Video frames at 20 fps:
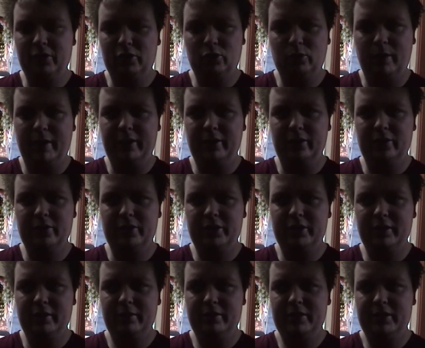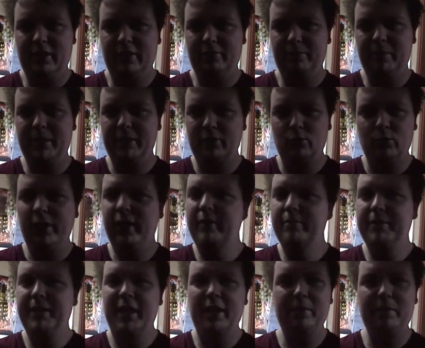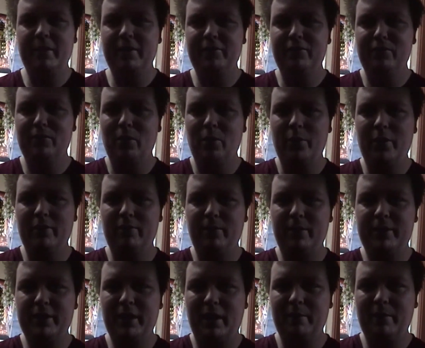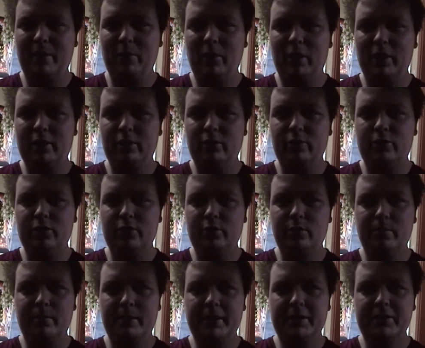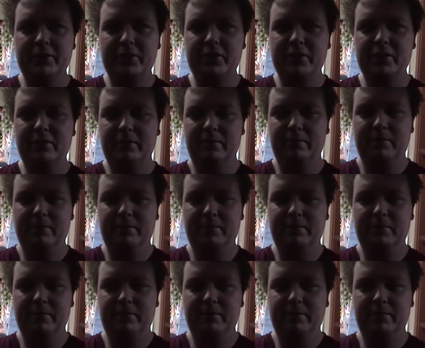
the trailer stuff being rammed down my throat every time I watch YouTube, is the